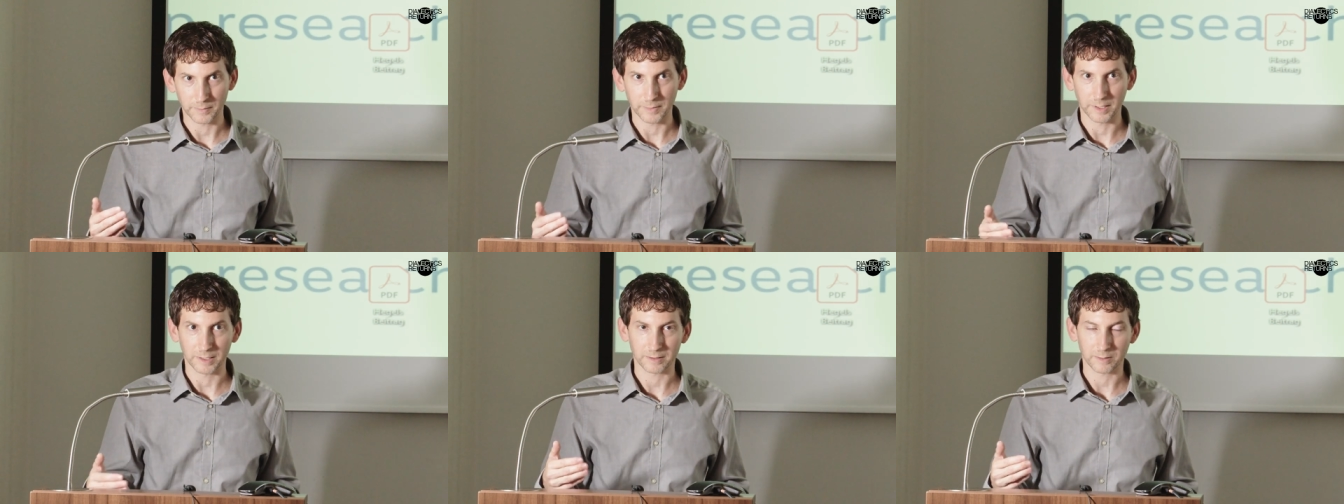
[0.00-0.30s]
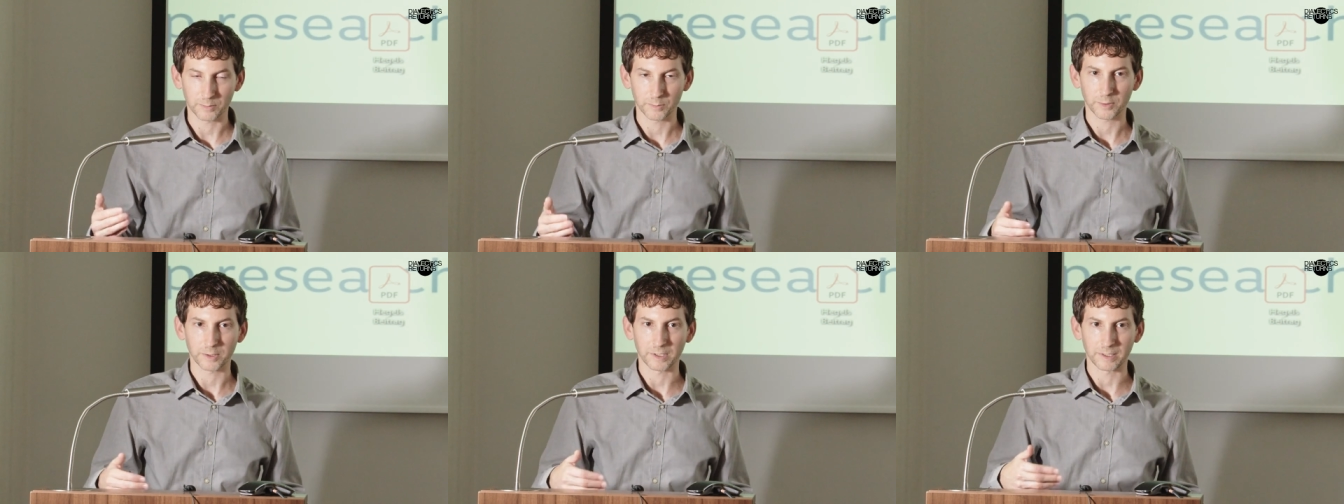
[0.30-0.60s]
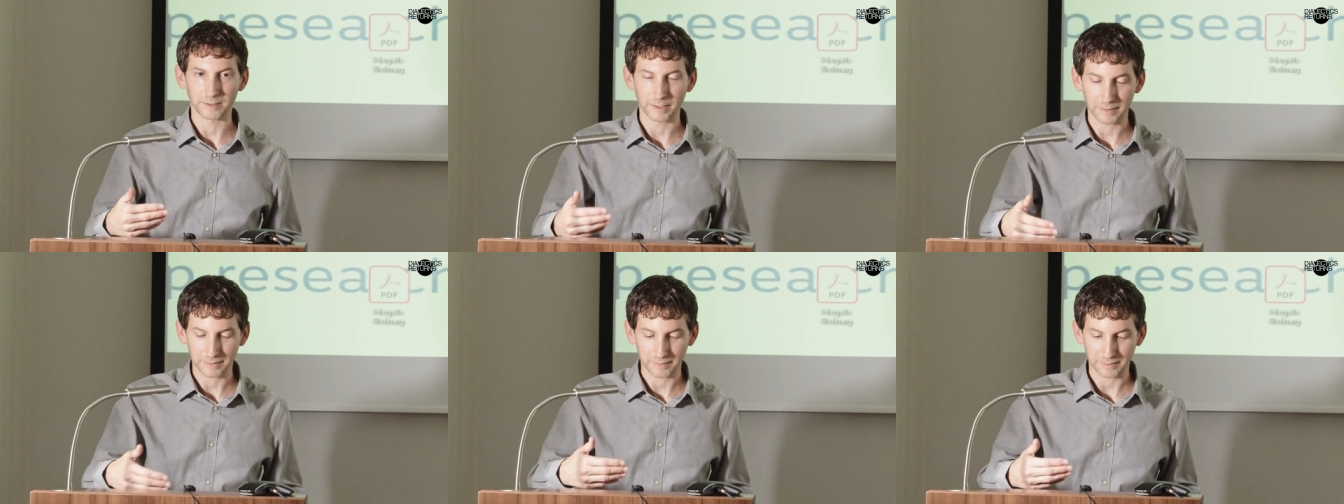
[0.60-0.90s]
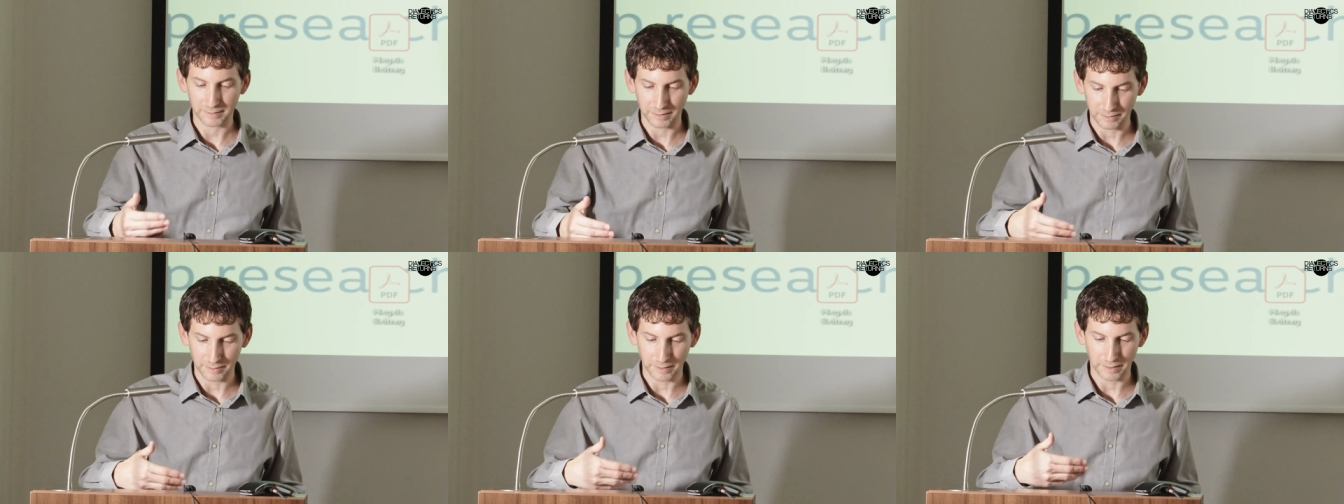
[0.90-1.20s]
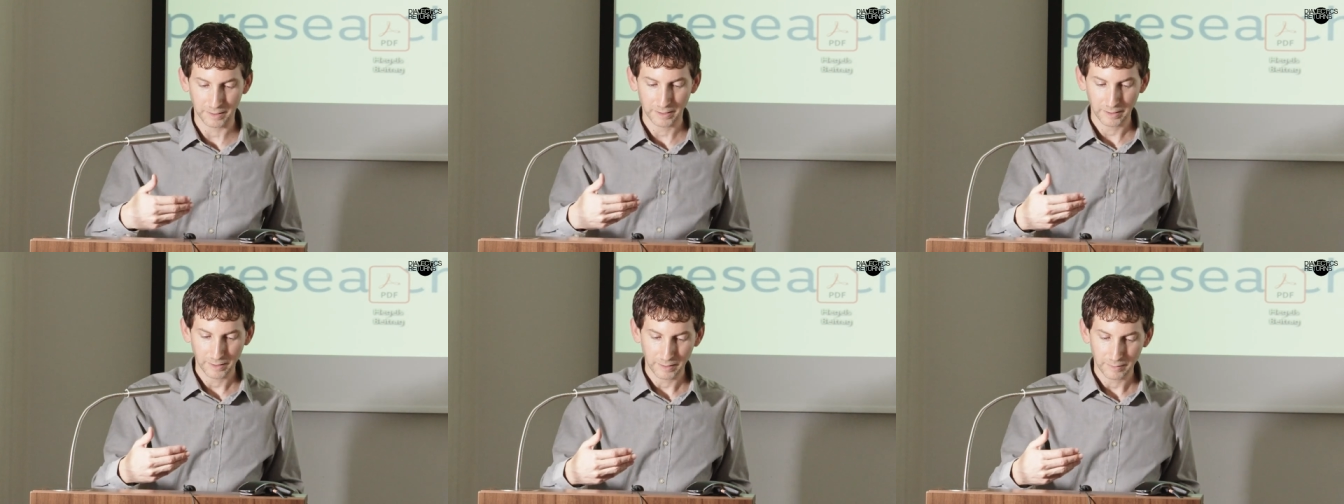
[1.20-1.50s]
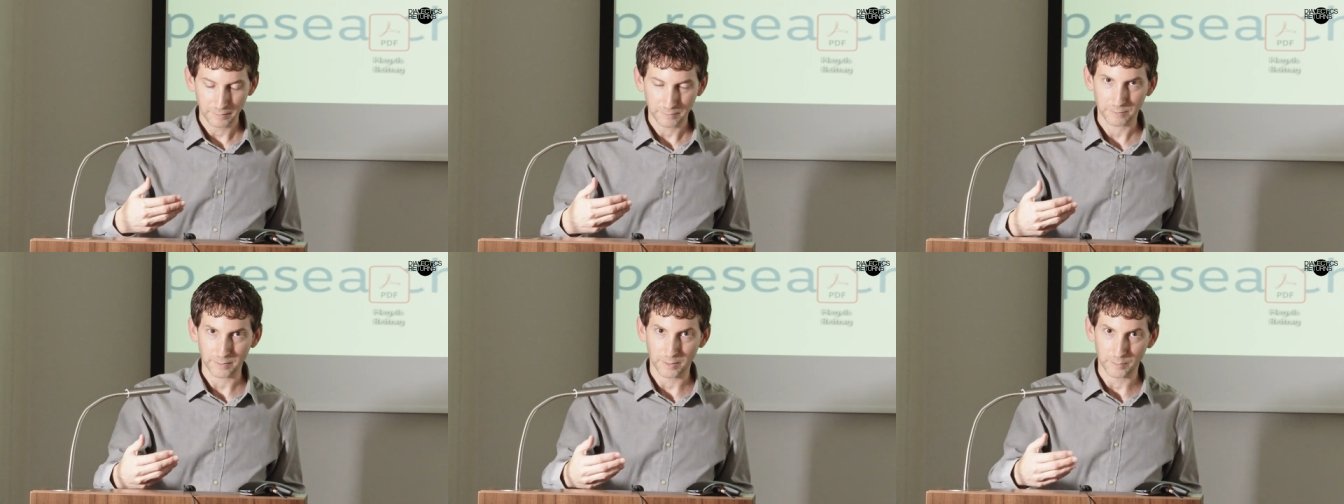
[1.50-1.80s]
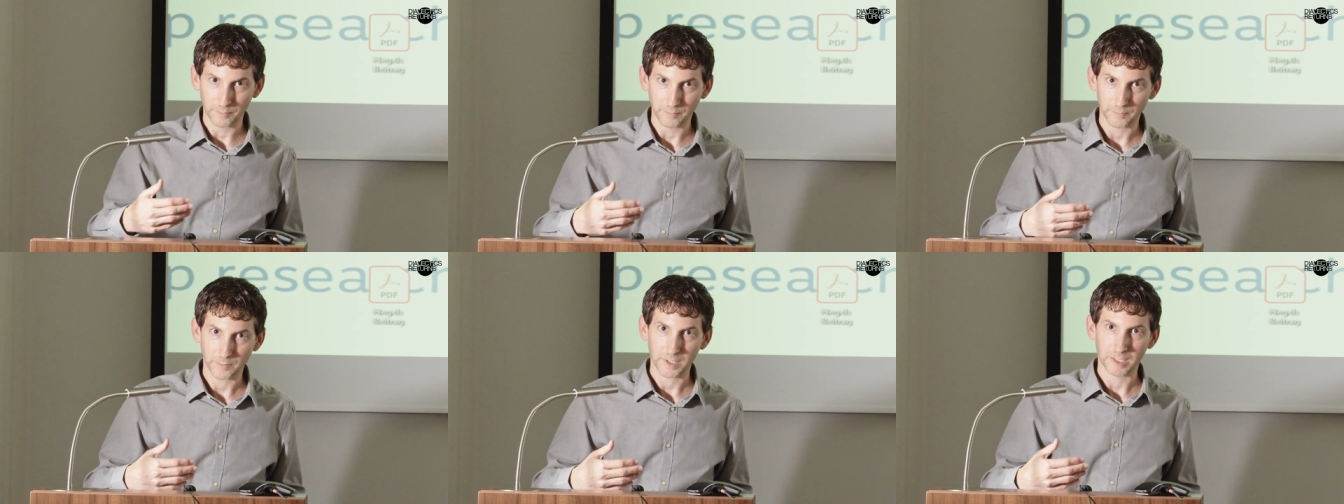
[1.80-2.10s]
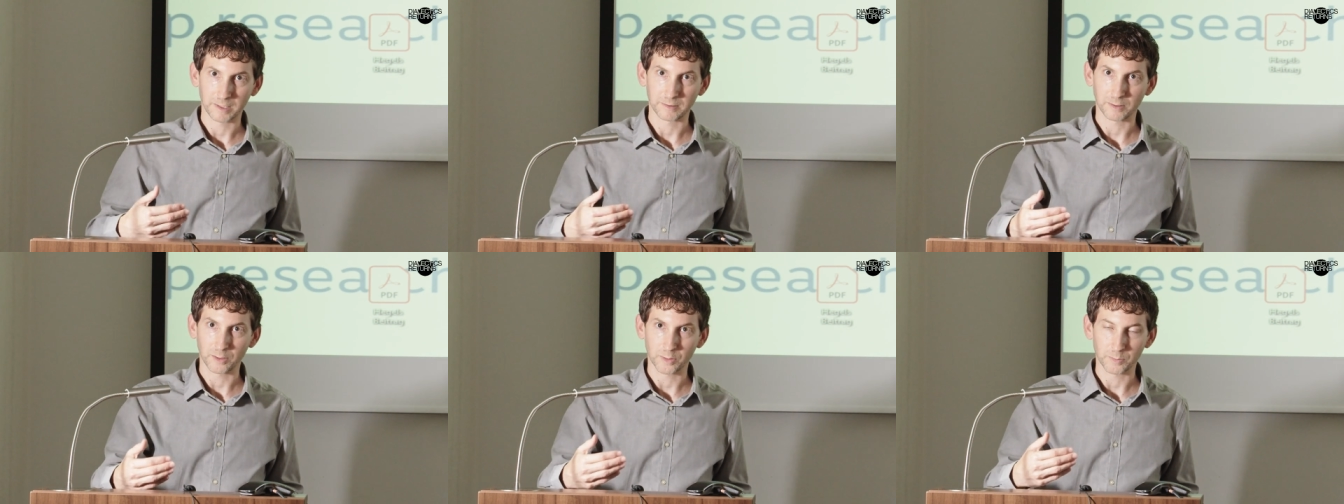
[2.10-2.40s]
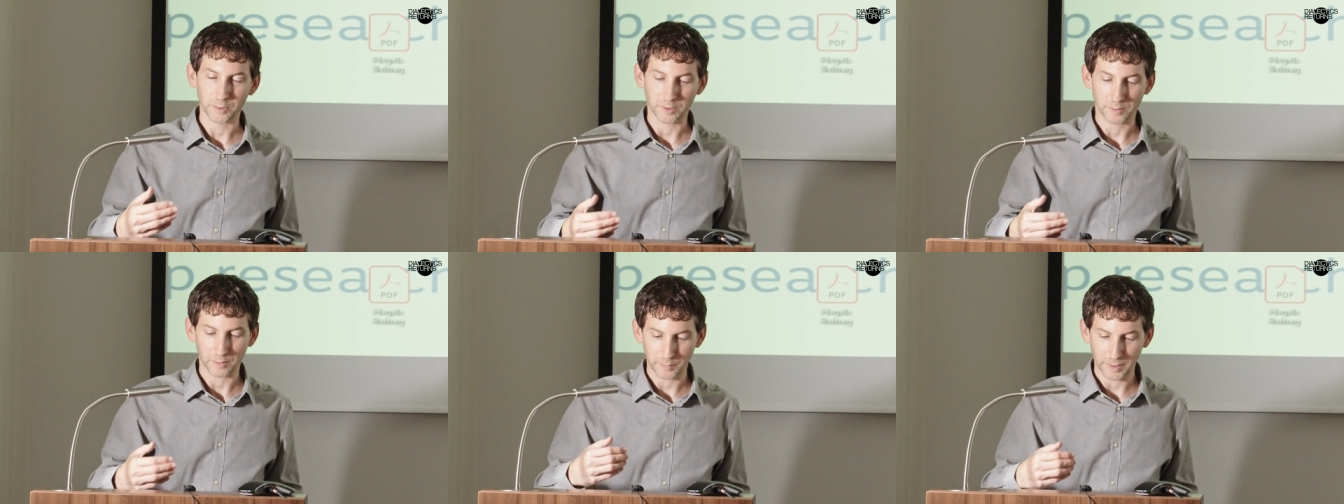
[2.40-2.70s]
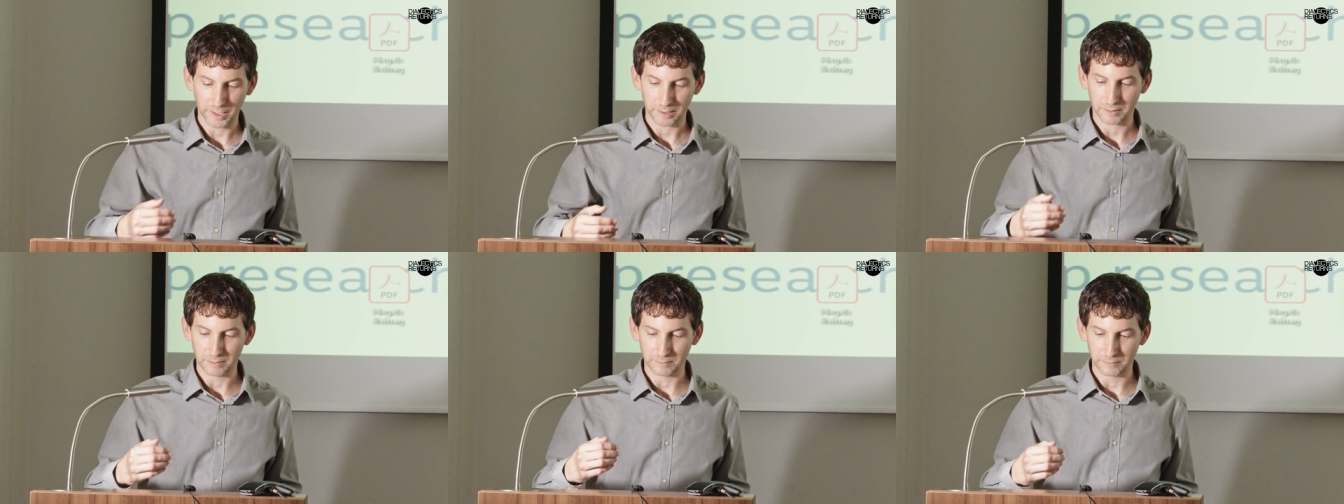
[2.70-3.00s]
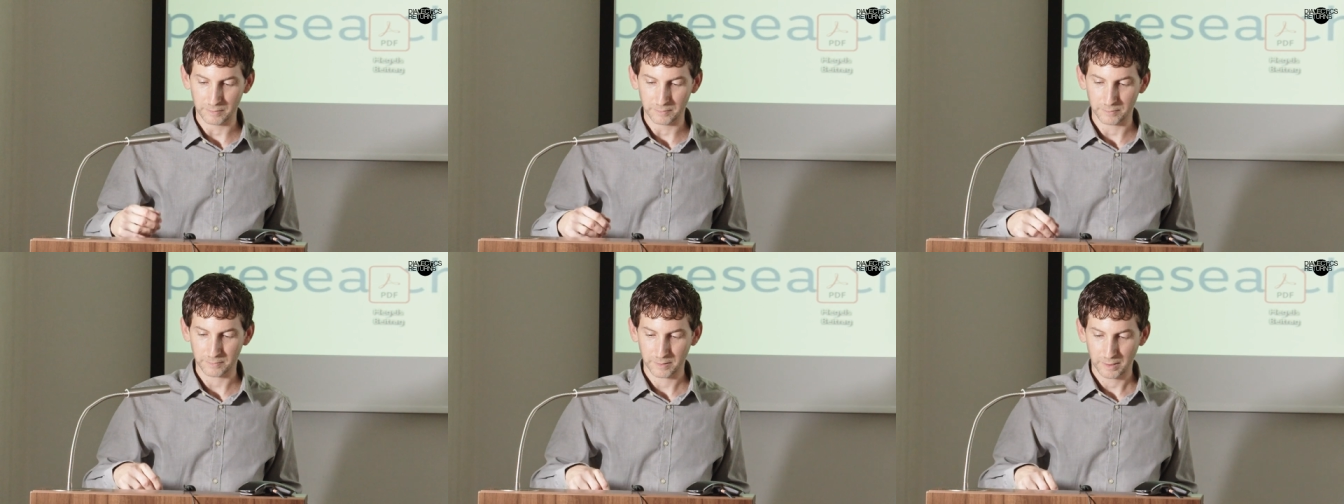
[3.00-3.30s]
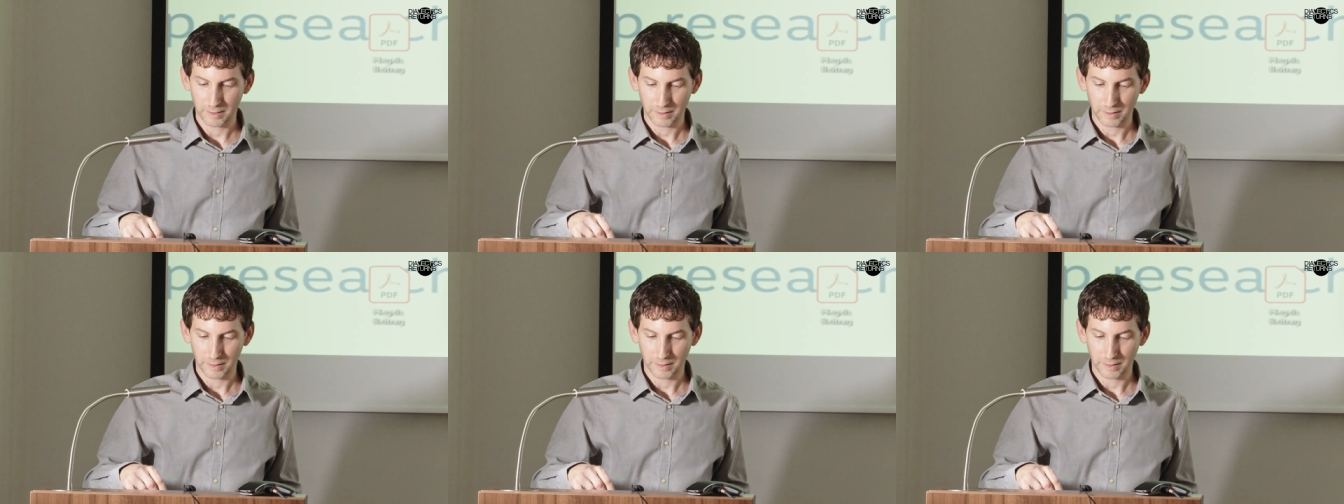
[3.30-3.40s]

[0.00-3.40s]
incomplete, necessary from his own perspective of,